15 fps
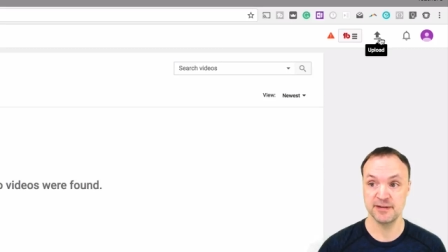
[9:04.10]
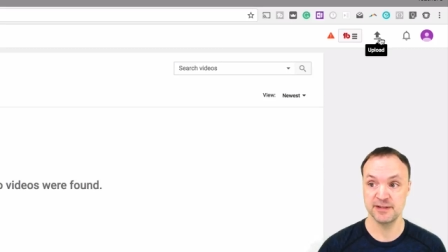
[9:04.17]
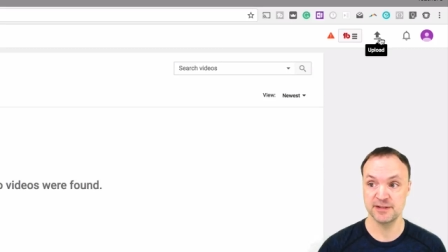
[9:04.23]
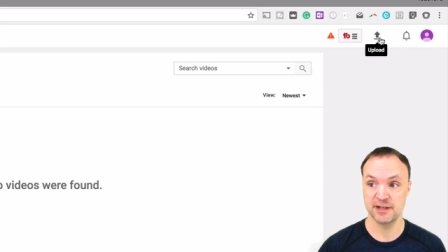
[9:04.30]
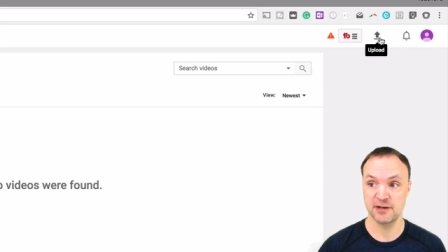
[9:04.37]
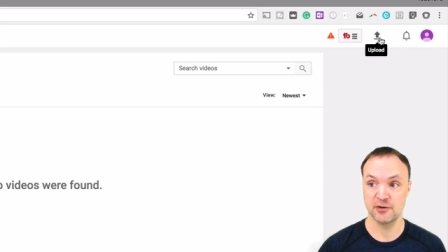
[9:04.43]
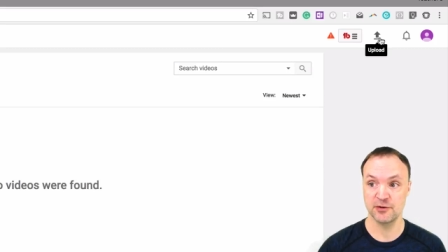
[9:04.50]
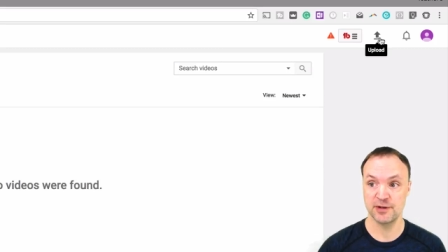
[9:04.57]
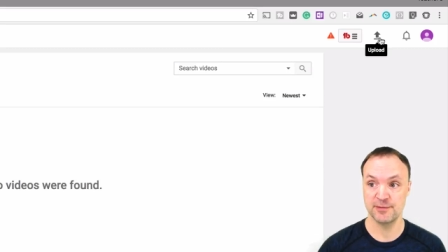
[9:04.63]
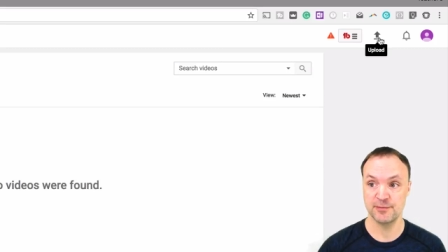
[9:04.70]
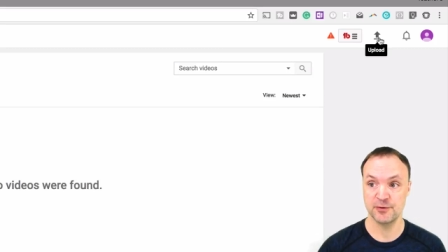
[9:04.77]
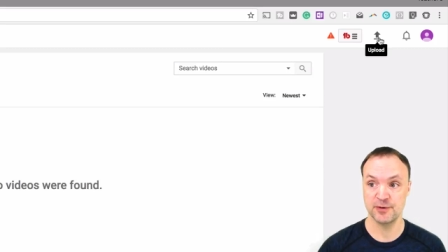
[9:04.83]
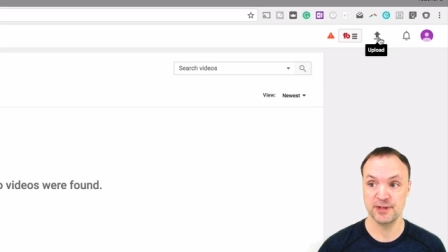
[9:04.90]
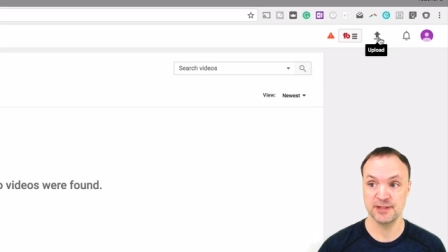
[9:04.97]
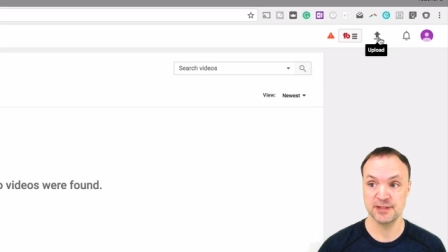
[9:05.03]
this arrow that
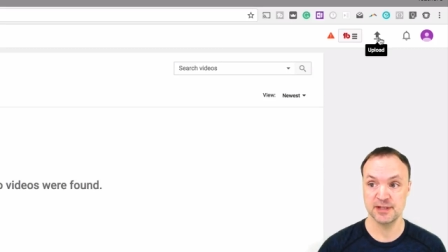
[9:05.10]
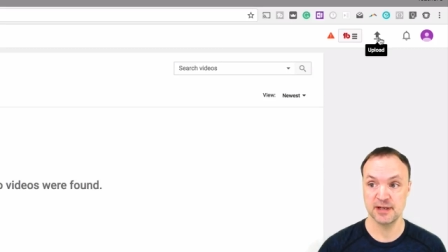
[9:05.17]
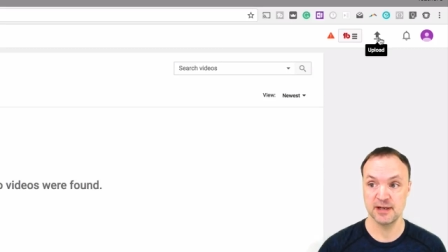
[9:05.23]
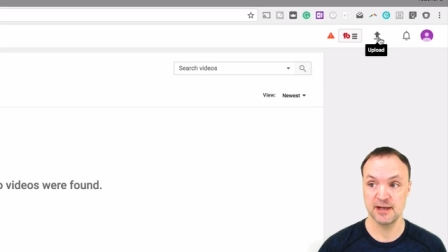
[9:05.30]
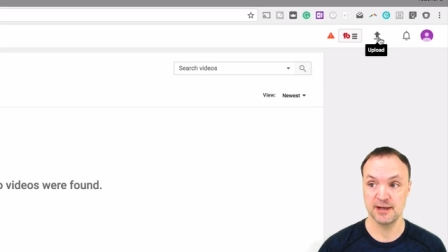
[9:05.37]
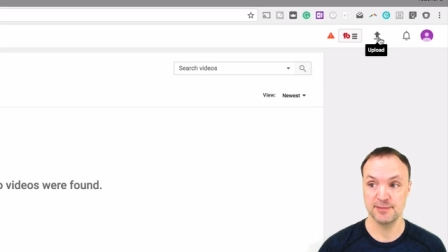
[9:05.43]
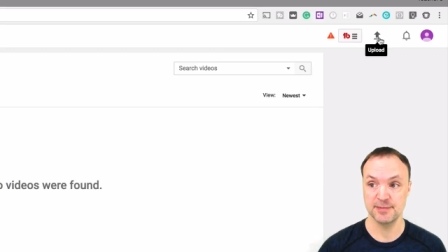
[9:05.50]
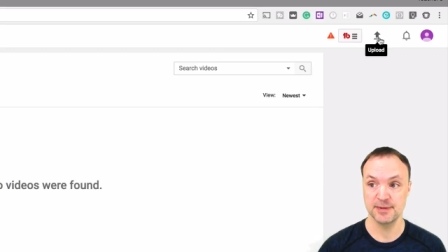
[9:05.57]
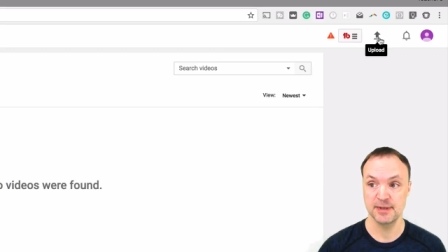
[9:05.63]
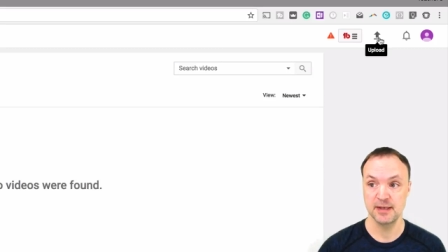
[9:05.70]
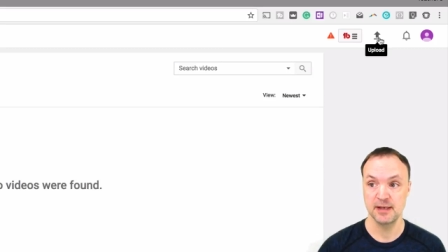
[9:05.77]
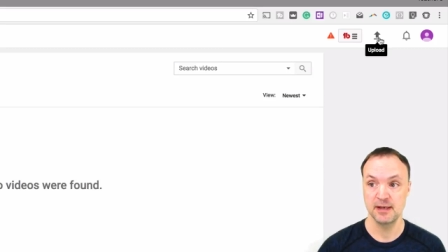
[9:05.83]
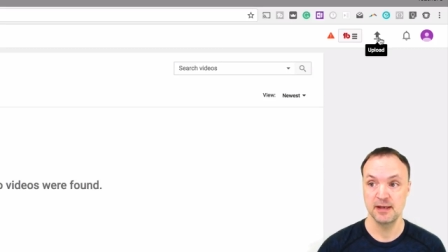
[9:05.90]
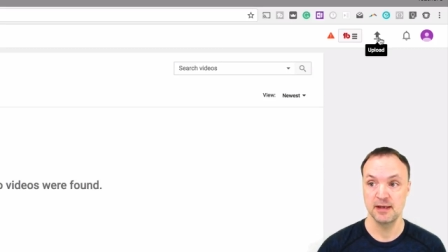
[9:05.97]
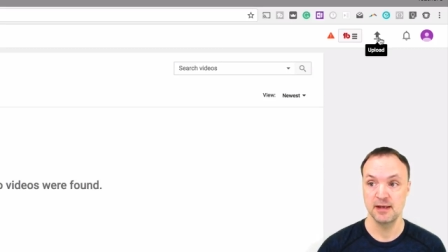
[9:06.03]
points up.
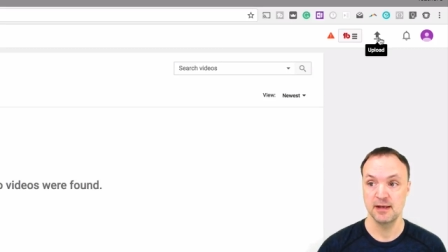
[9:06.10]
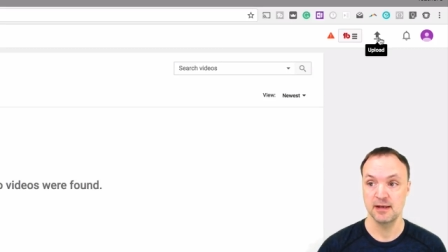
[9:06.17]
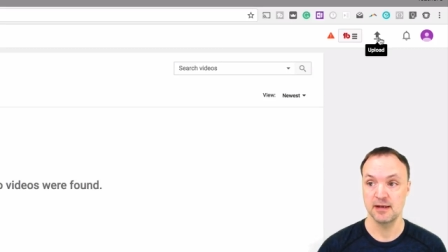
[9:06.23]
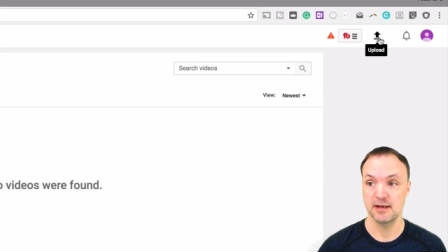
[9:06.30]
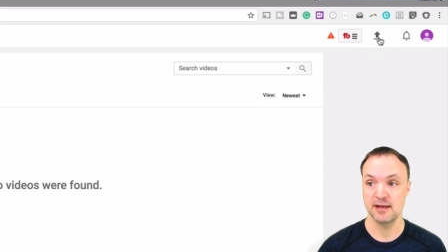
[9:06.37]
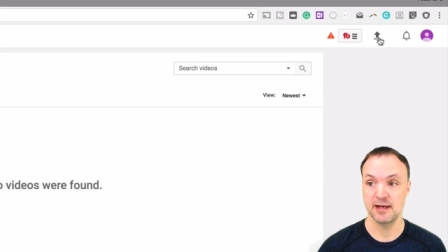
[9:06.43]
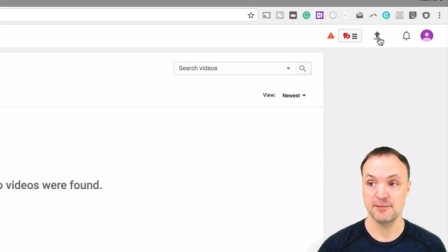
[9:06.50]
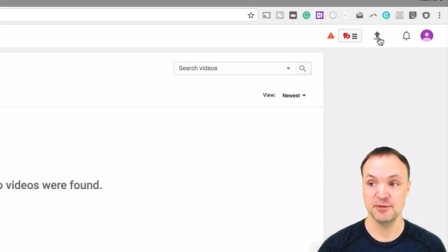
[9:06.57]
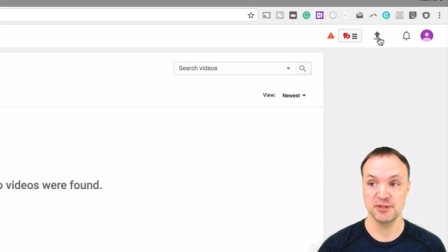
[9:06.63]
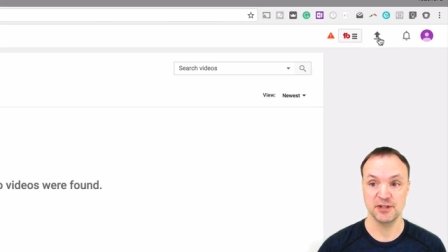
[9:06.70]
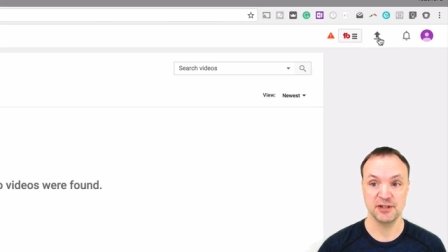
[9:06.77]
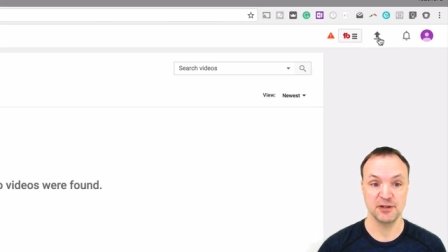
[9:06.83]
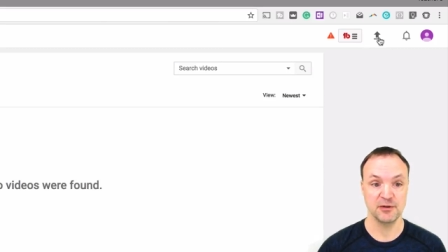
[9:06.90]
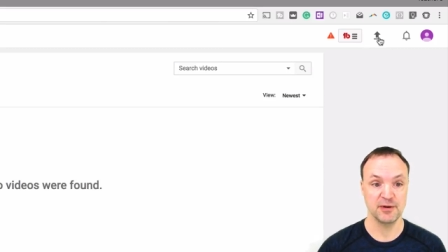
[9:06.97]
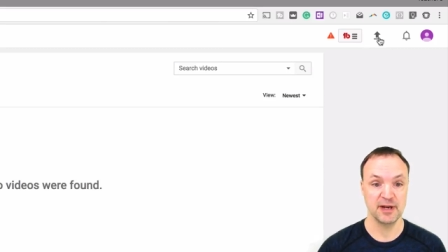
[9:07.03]
And I'm just
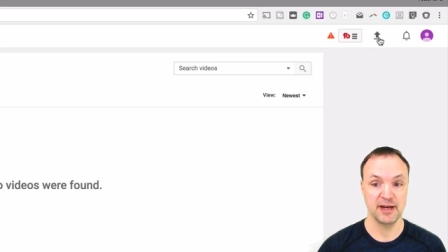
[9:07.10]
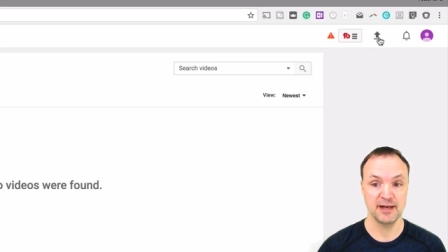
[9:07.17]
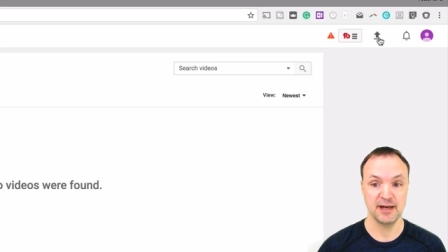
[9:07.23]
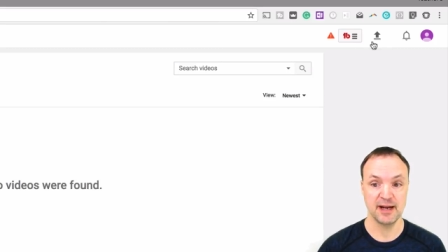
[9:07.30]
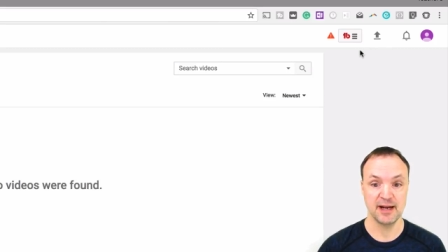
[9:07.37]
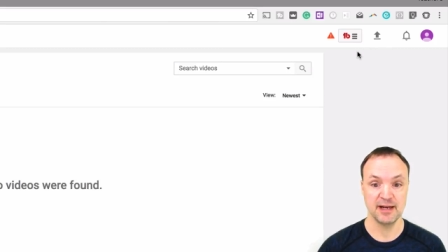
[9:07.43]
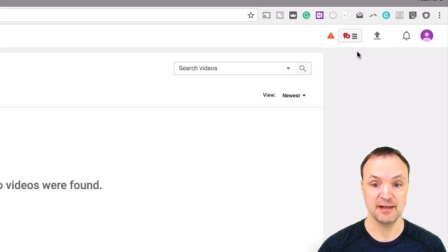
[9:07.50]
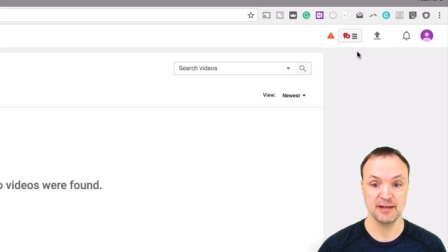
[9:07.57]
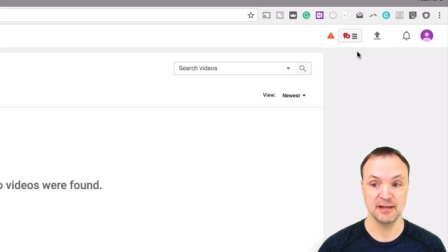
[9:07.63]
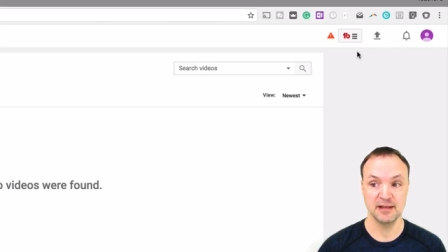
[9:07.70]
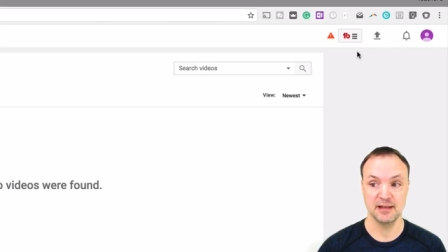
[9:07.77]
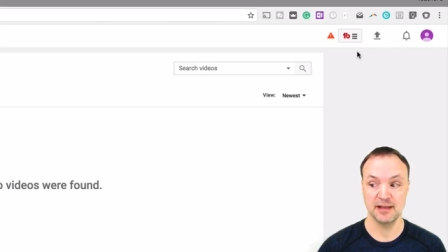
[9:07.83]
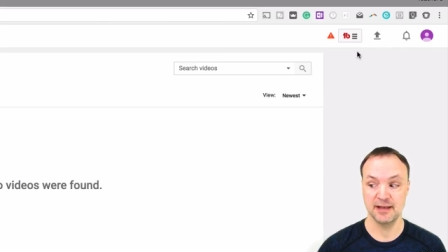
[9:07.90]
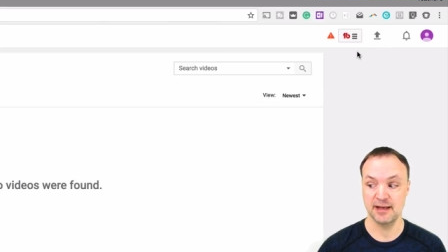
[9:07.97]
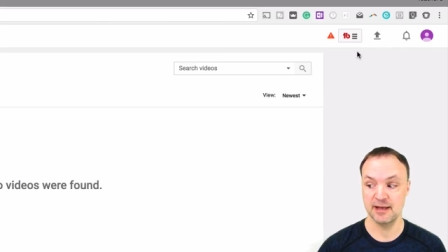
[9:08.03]
going to go ahead and
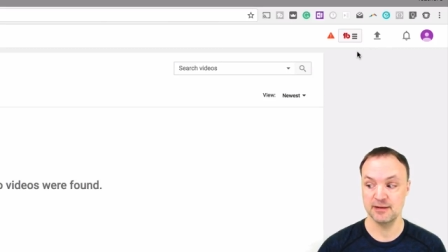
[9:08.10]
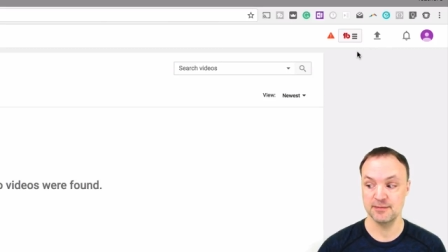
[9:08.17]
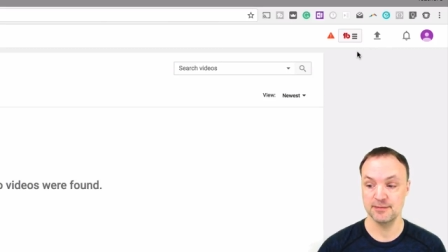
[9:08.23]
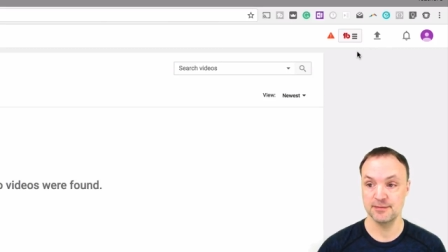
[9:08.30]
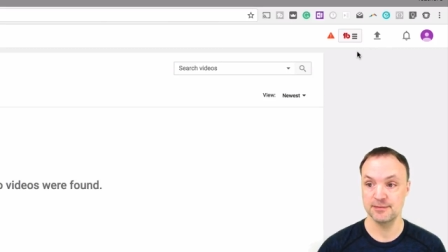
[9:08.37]
click it,